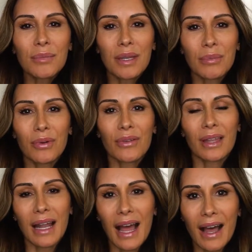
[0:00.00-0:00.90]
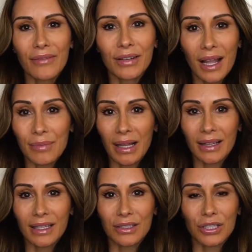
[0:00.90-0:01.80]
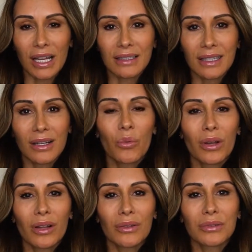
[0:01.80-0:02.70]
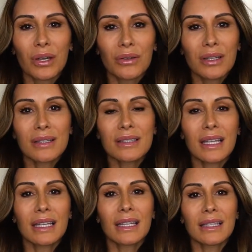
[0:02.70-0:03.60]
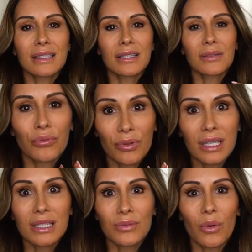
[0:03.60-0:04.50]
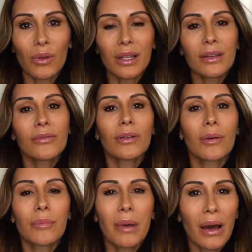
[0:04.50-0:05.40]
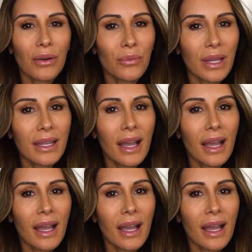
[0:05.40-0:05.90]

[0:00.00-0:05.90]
people that have Kybella injected will notice that it gets pretty swollen for about a week